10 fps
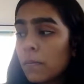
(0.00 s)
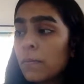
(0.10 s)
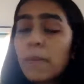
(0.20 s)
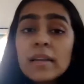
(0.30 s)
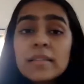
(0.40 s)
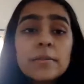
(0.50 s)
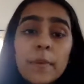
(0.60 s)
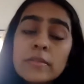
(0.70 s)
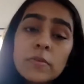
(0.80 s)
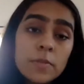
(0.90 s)
But it
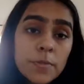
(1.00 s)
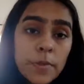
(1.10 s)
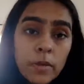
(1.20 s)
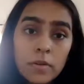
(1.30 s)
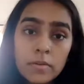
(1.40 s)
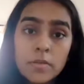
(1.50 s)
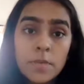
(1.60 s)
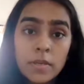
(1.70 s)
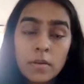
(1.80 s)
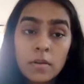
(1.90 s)
depends from speaker to
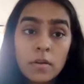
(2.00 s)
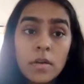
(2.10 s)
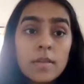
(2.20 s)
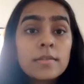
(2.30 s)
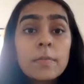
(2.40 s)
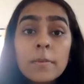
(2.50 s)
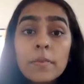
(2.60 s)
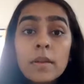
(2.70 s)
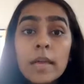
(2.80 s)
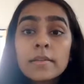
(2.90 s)
speaker. Some
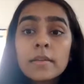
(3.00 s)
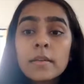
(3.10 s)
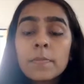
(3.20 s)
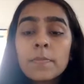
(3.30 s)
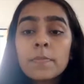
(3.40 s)
people like taking